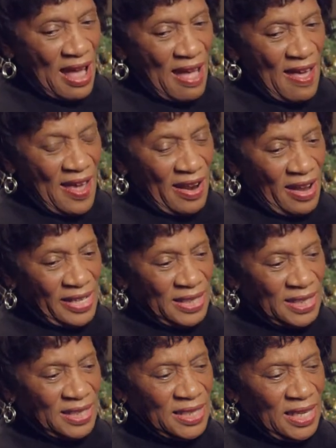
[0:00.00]
and I
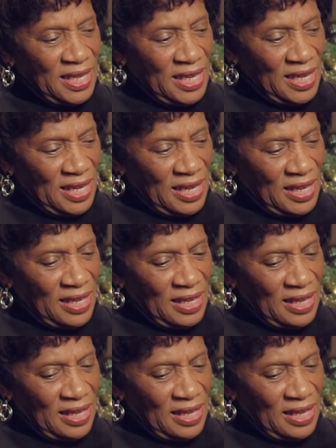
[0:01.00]
see